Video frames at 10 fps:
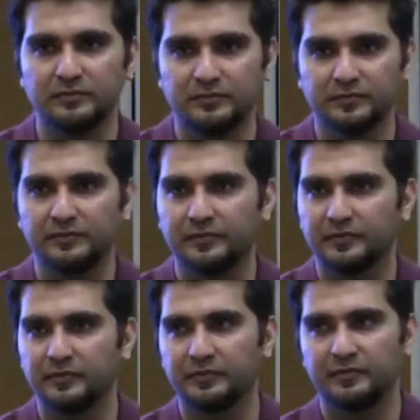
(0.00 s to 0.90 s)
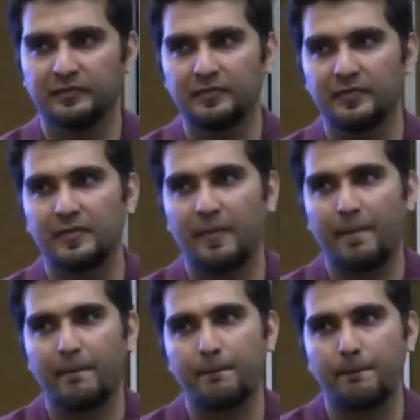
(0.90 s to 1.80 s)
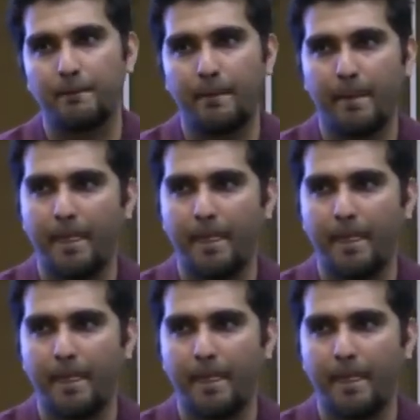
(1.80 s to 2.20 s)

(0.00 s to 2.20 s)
Nothing is said.